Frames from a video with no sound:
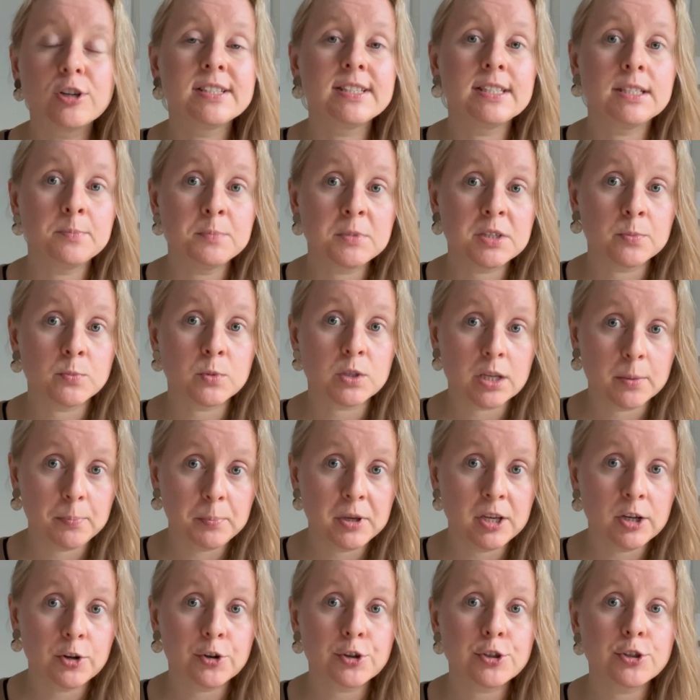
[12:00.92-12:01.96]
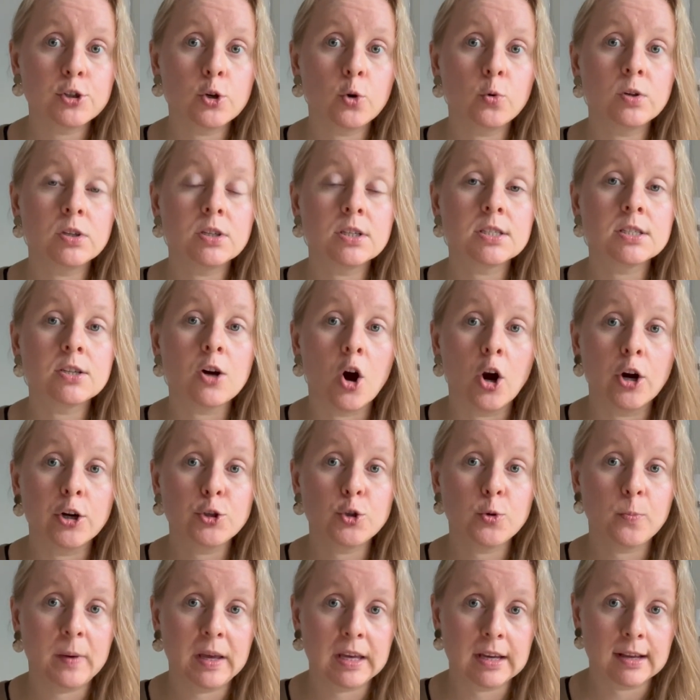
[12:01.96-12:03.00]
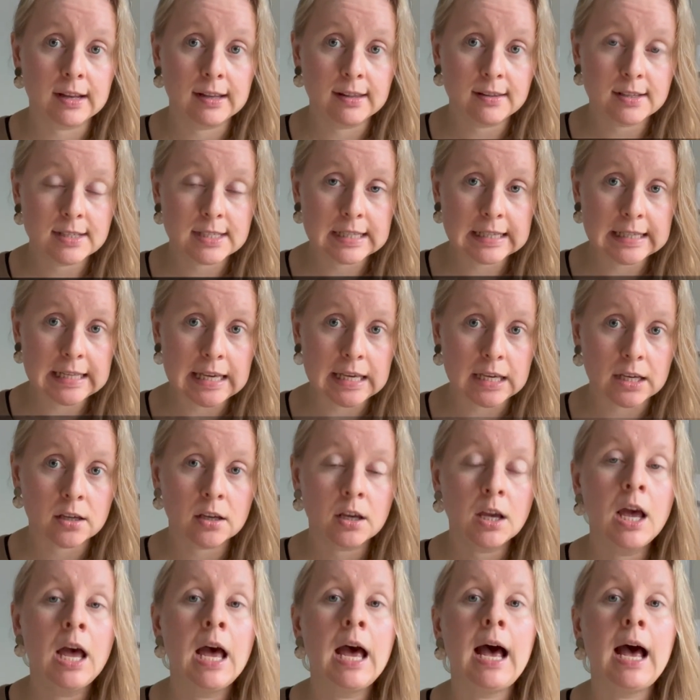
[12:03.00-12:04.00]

symptoms appear, so it is hard to make this link.